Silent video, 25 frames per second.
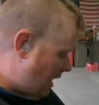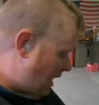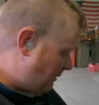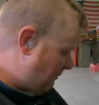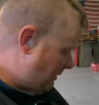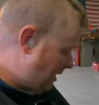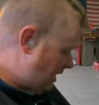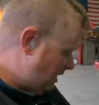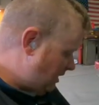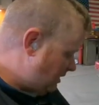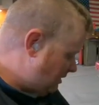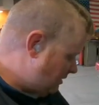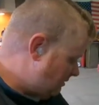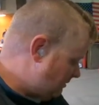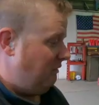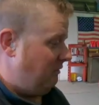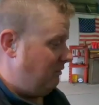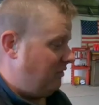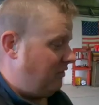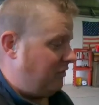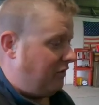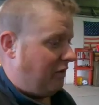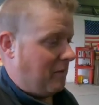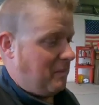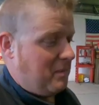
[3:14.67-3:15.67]
I mean,
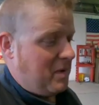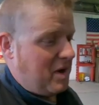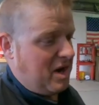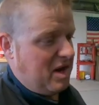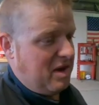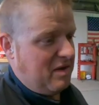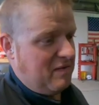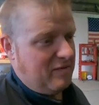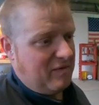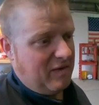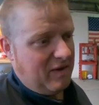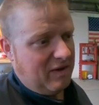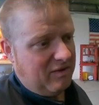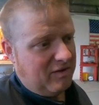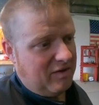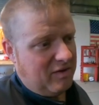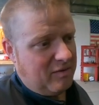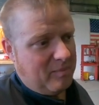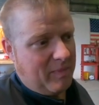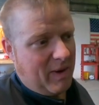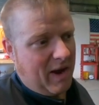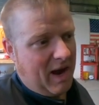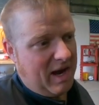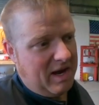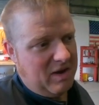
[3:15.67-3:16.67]
somebody invented
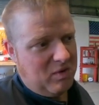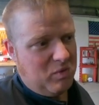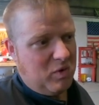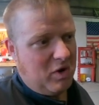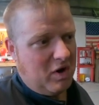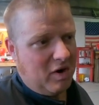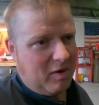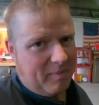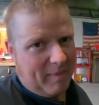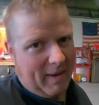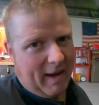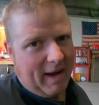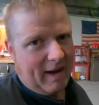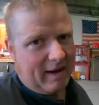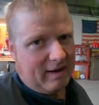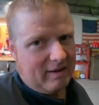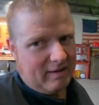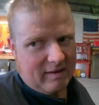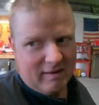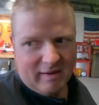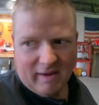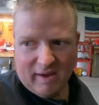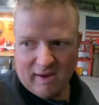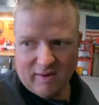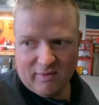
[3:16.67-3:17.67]
bodywork back in
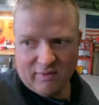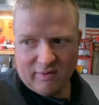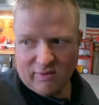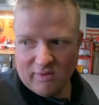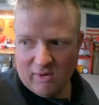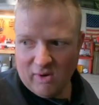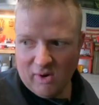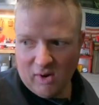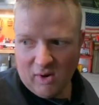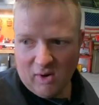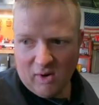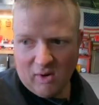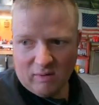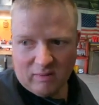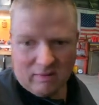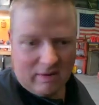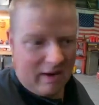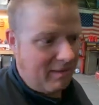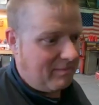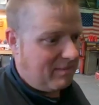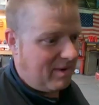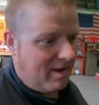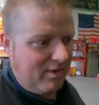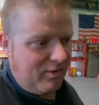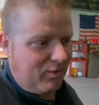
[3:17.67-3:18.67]
the day, so
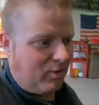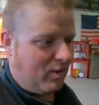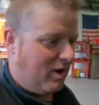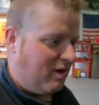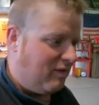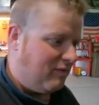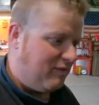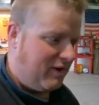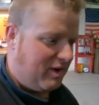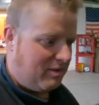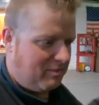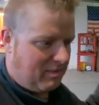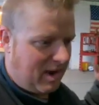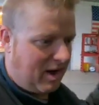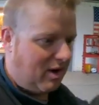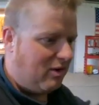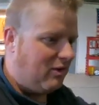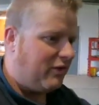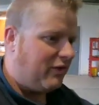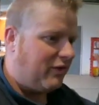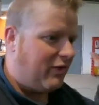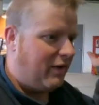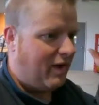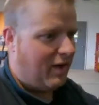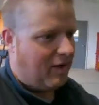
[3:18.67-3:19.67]
I may as well invent my
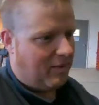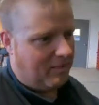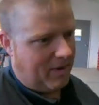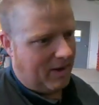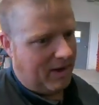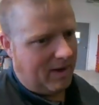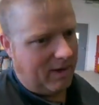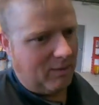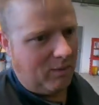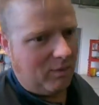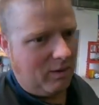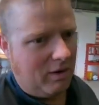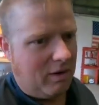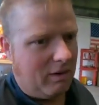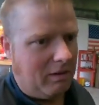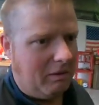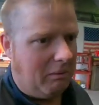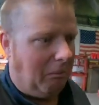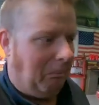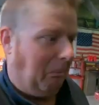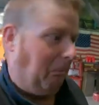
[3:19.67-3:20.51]
own style of bodywork.